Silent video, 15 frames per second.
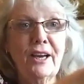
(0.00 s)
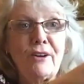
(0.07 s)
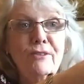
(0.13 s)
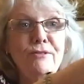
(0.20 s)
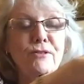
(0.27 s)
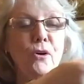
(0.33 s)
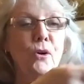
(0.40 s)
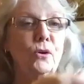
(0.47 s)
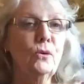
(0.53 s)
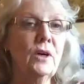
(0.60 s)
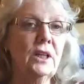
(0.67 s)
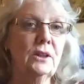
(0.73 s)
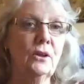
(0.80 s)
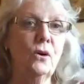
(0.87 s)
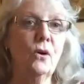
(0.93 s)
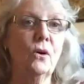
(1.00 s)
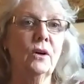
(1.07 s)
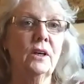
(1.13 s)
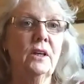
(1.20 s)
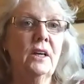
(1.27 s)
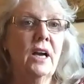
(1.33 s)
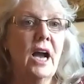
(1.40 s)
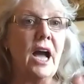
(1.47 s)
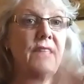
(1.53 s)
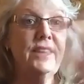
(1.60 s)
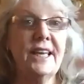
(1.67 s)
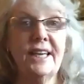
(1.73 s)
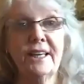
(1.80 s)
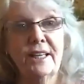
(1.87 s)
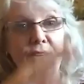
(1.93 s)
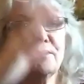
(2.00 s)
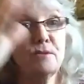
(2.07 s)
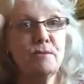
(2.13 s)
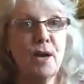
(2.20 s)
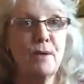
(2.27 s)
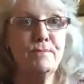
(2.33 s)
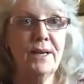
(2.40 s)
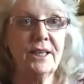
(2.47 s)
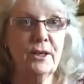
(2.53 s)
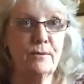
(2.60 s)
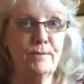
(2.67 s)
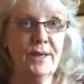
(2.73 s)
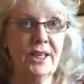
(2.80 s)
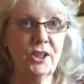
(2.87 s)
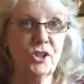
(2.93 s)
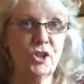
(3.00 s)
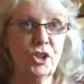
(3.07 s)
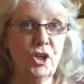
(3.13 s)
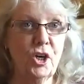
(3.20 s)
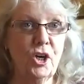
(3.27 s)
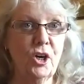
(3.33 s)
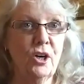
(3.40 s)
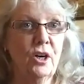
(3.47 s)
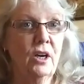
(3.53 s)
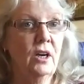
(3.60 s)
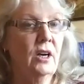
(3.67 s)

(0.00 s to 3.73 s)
I follow it along, and then it gives me a bigger picture.